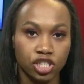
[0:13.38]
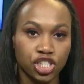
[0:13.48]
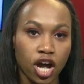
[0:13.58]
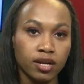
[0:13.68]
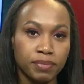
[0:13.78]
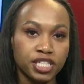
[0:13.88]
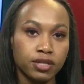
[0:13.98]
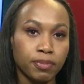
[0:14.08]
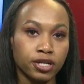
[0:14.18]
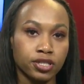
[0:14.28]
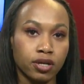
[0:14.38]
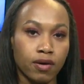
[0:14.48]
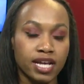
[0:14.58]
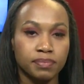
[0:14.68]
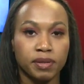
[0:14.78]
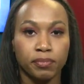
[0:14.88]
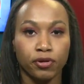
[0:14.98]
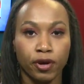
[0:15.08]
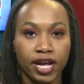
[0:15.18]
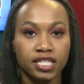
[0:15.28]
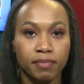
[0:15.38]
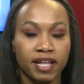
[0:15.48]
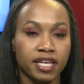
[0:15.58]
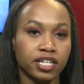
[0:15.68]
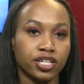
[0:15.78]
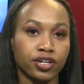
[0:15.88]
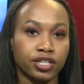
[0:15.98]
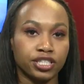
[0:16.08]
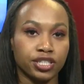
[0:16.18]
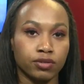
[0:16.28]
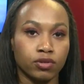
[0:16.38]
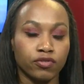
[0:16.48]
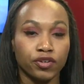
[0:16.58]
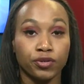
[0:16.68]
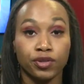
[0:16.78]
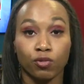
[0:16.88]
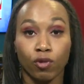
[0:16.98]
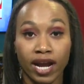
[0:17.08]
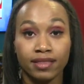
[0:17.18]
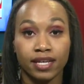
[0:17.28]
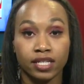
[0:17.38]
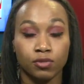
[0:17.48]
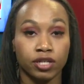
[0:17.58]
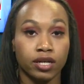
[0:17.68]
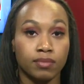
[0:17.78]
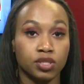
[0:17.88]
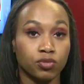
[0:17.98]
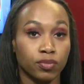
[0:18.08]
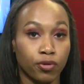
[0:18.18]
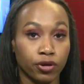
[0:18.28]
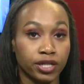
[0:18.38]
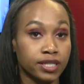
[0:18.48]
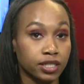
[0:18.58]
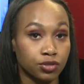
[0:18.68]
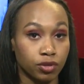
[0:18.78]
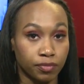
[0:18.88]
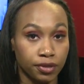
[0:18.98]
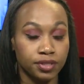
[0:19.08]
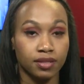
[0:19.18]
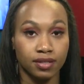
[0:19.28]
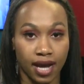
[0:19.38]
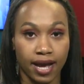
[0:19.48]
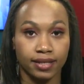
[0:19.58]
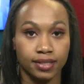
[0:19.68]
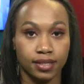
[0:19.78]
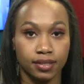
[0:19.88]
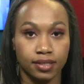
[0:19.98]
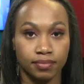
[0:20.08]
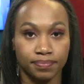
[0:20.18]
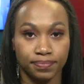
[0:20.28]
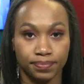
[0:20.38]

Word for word: Sean, Bishop Persico has been praised by the Attorney General for doing the right things when it comes to reporting sexual abuse in the diocese.